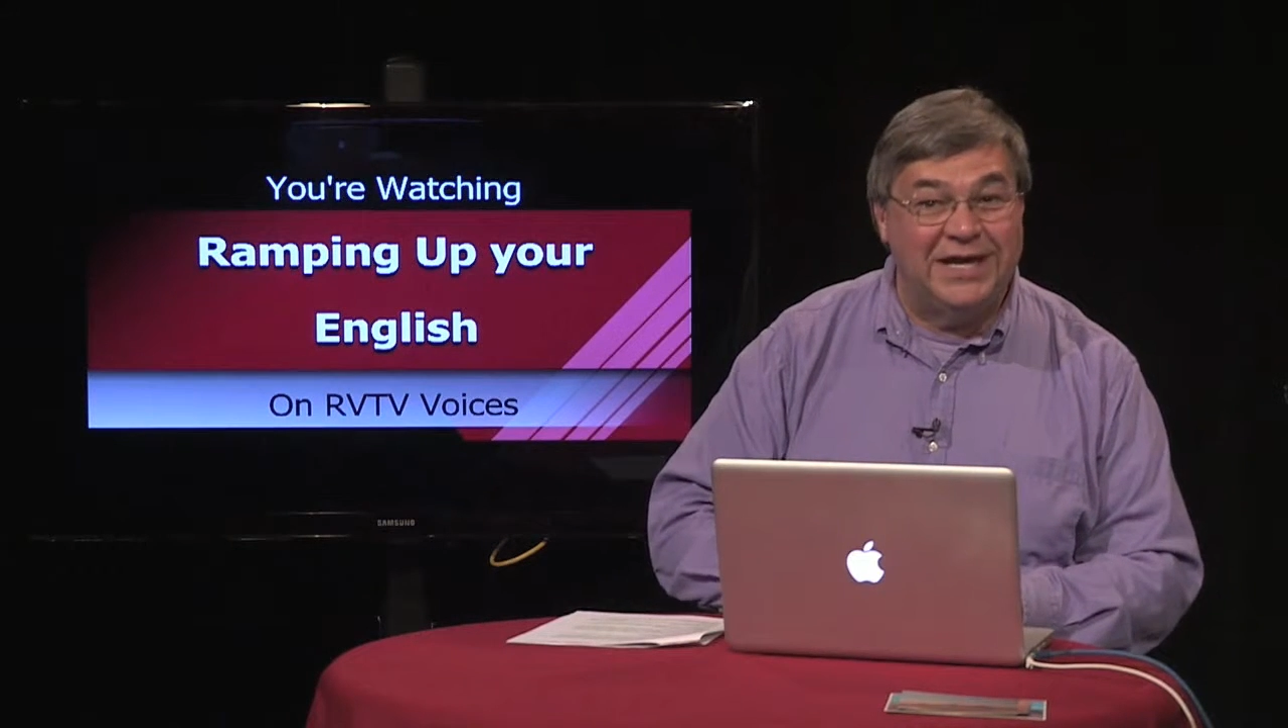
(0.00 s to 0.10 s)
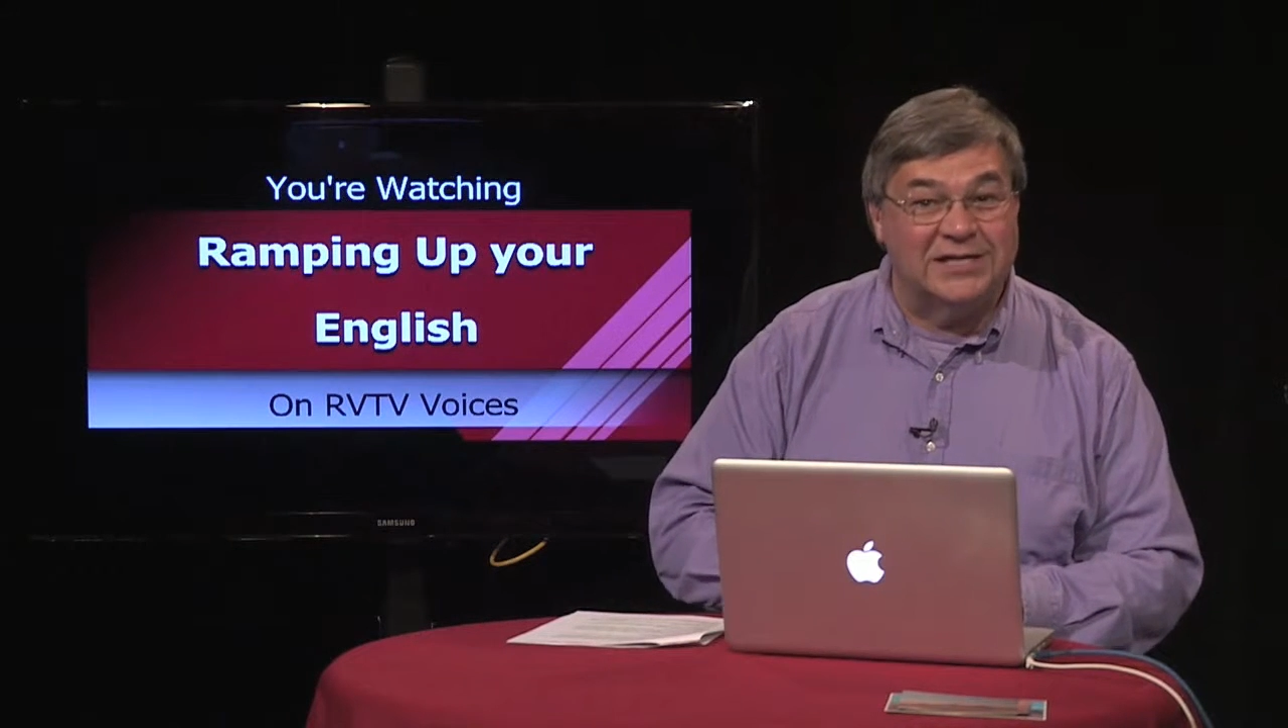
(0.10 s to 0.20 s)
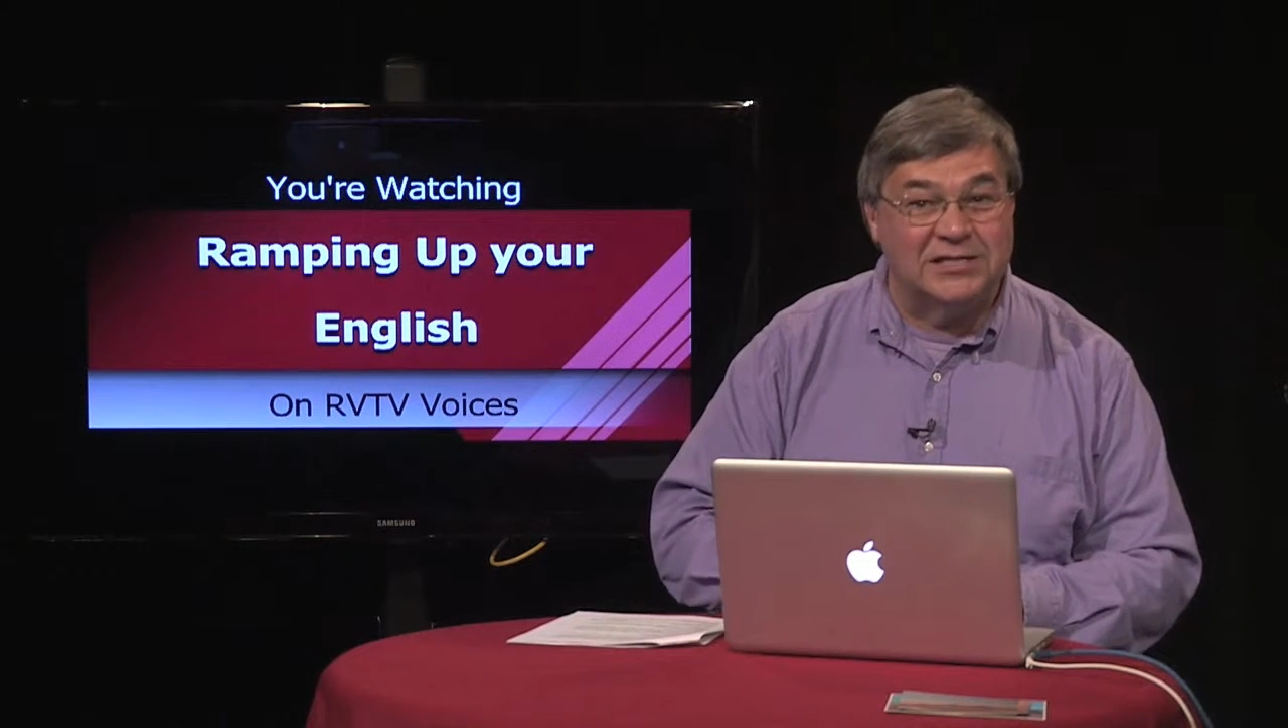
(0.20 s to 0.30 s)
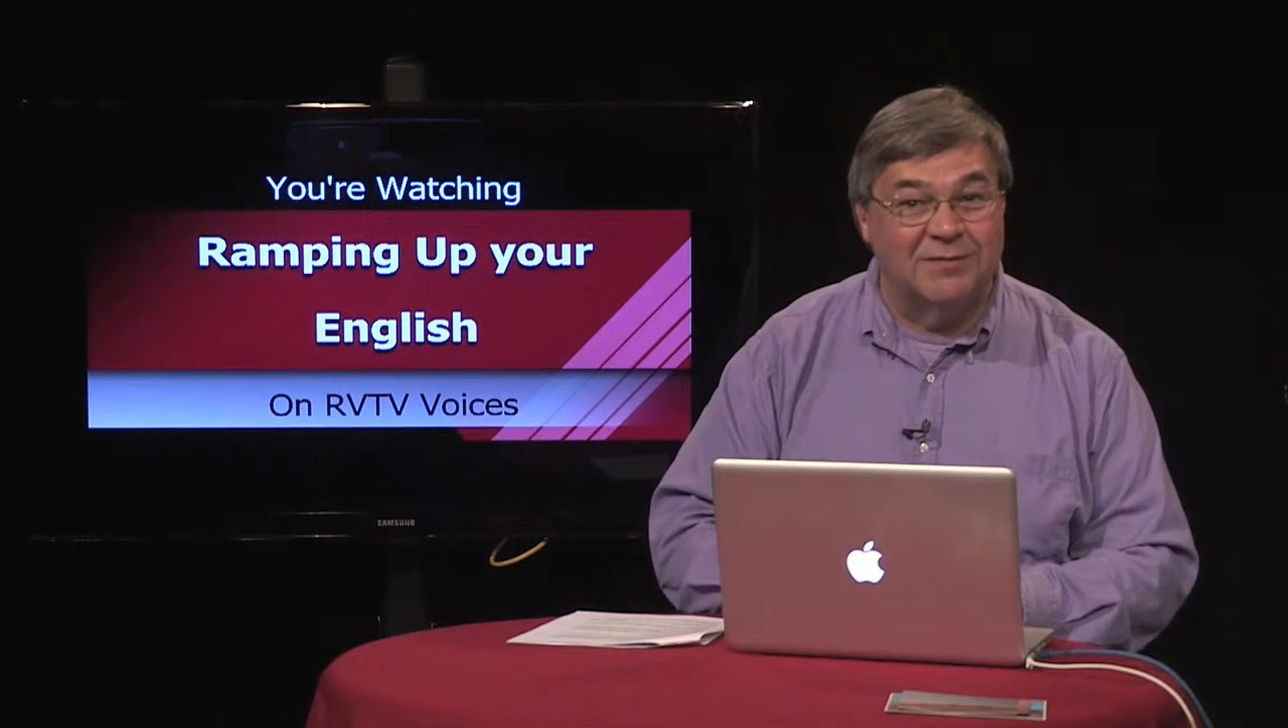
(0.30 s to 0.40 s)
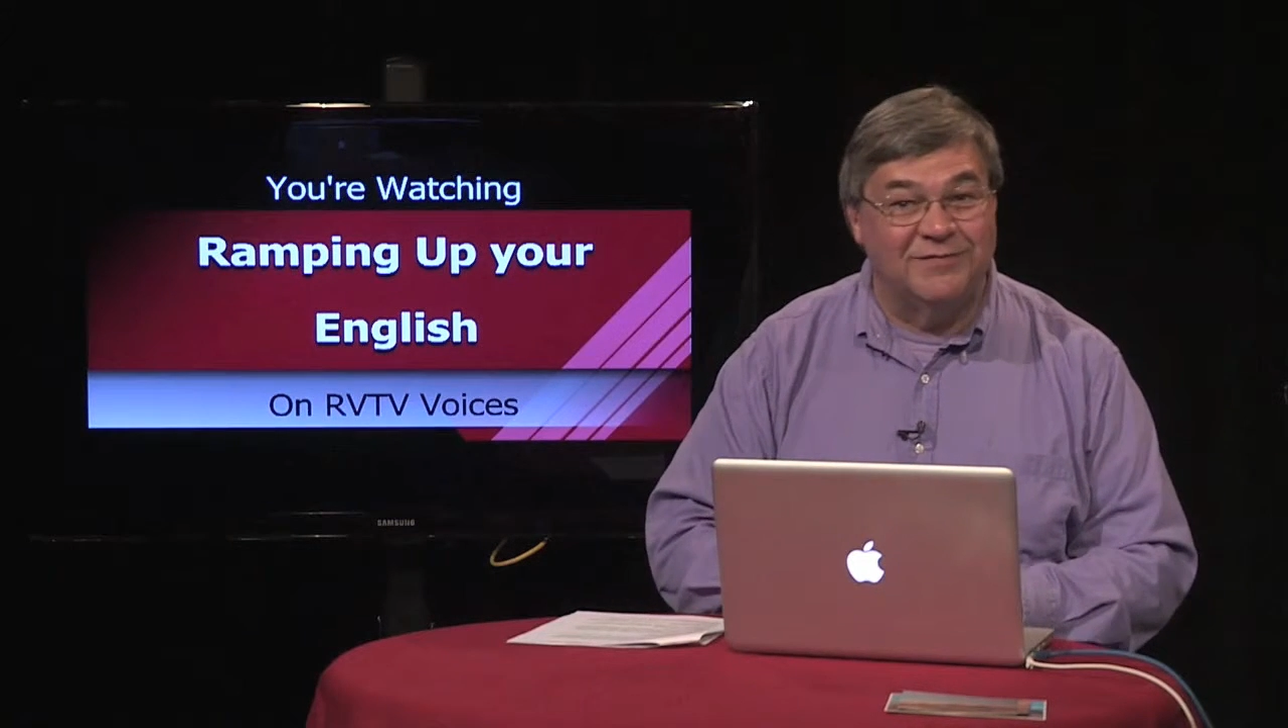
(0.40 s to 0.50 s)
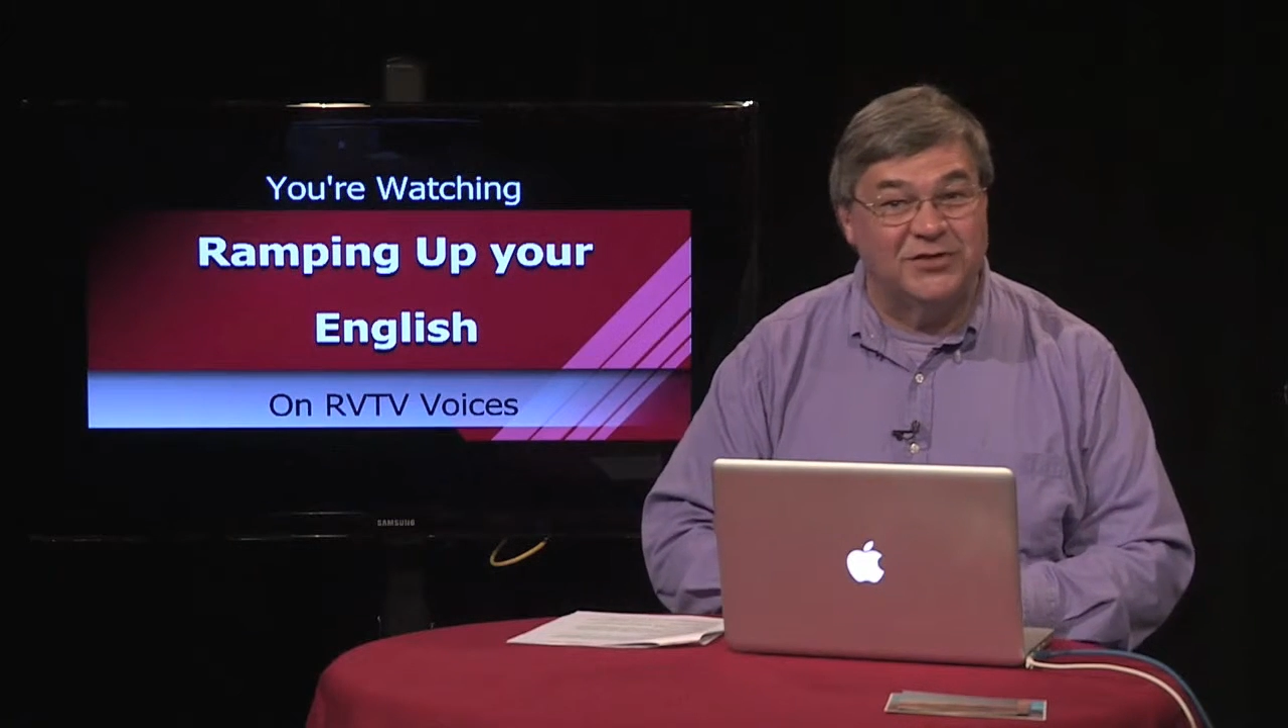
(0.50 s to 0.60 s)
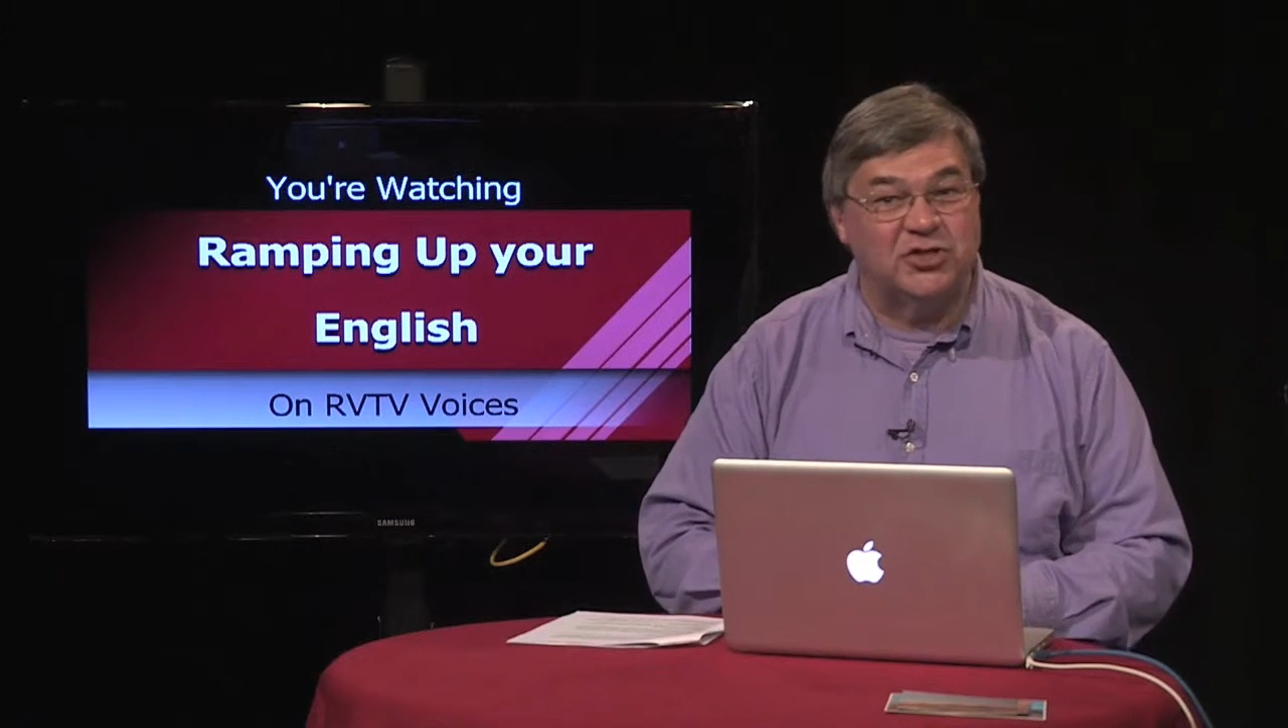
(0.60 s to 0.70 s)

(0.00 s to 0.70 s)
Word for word: at some of its